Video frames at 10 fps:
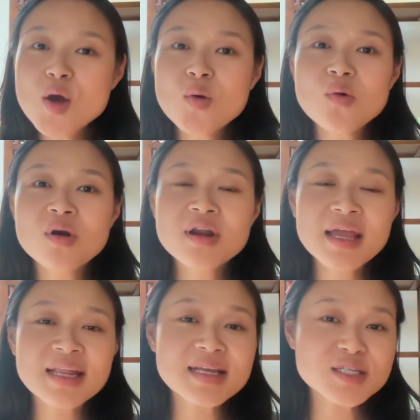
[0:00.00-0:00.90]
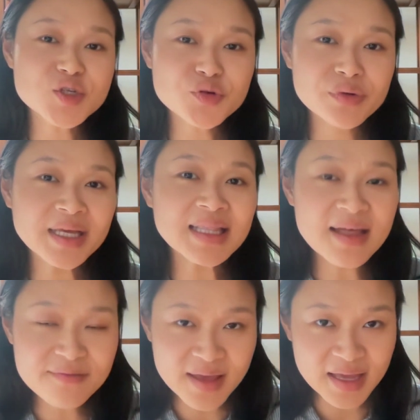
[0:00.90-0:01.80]
or it is tree
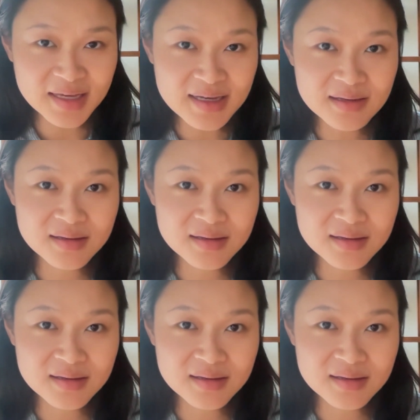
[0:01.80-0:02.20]
loving.